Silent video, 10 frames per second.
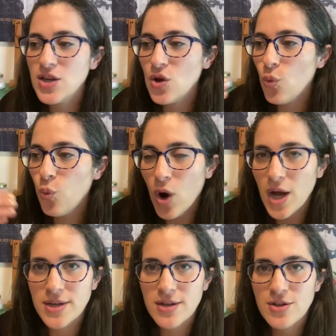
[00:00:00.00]
in
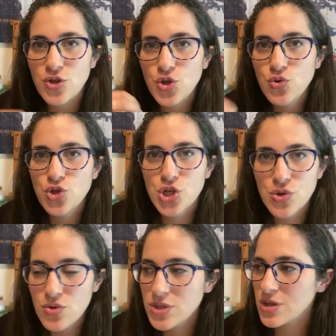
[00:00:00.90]
what you
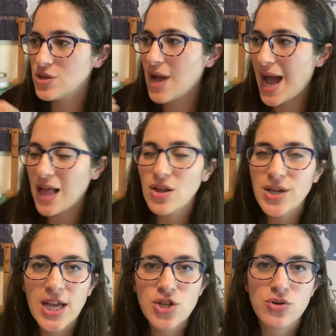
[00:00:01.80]
choose to
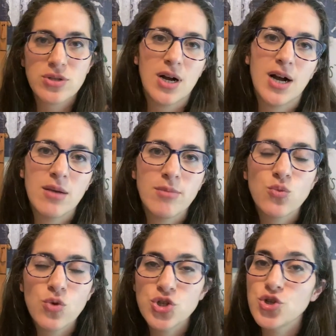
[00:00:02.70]
allocate your time
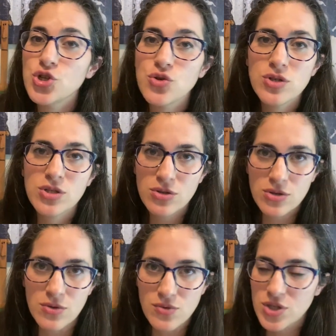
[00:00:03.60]
and what you choose to
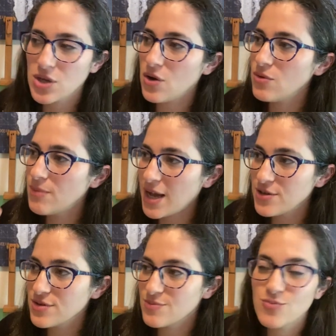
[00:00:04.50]
do. So
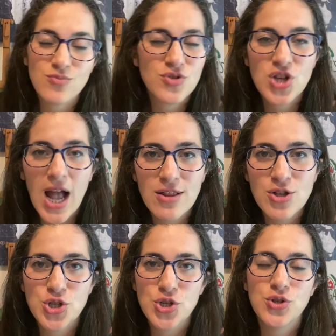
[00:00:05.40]
my
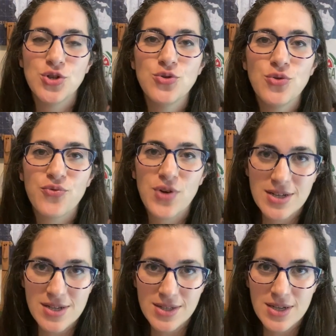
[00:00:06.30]
challenge to you,
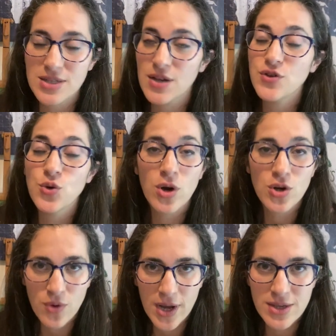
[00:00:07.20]
friend, is this. If you
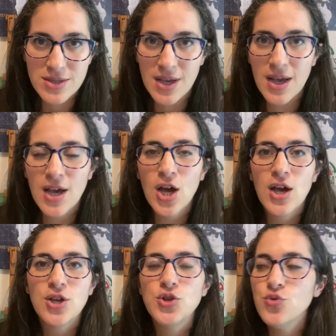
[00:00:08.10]
want to raise,
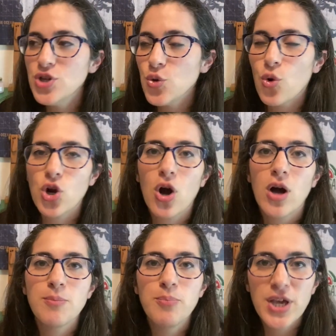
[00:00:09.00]
you need to work
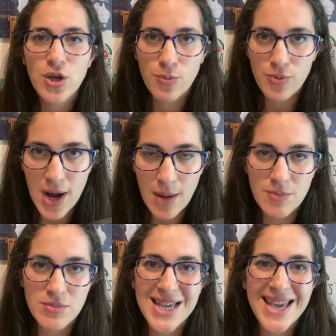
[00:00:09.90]
on bigger
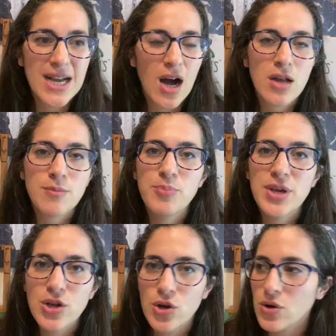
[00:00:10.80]
problem. Take on
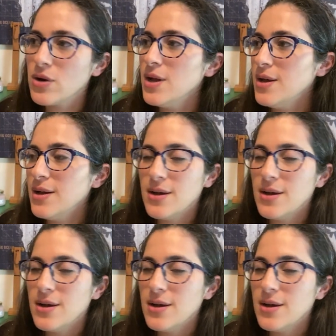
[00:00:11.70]
bigger